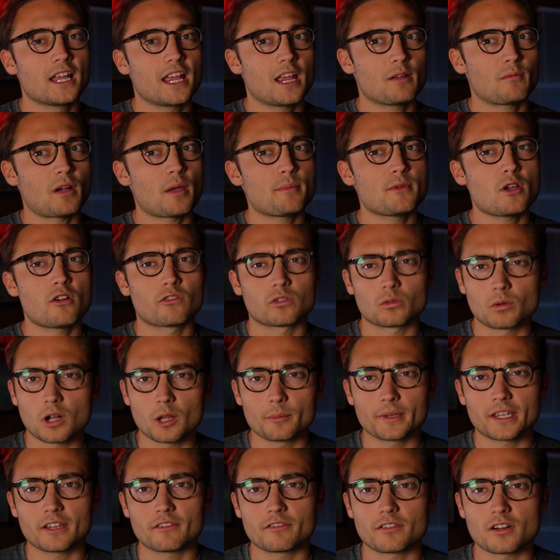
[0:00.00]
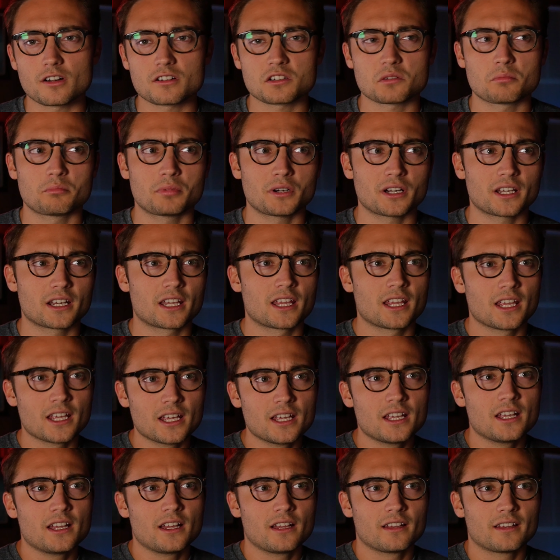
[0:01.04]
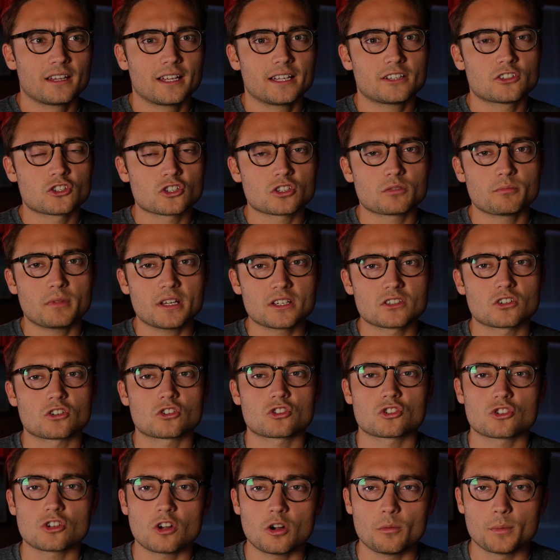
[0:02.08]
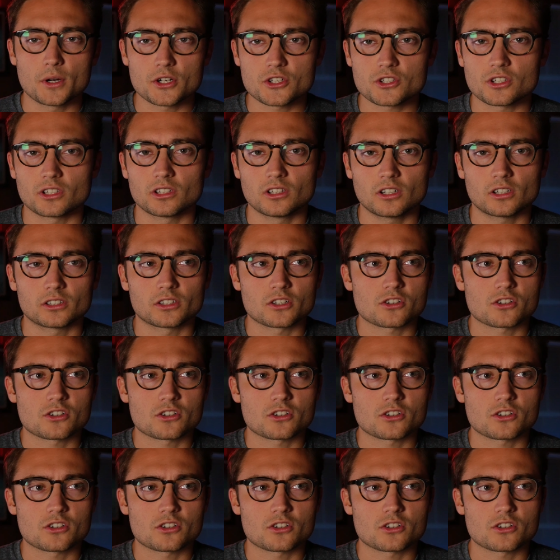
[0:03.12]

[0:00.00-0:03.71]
It might be overwhelming at first, but it just means there's so much to learn.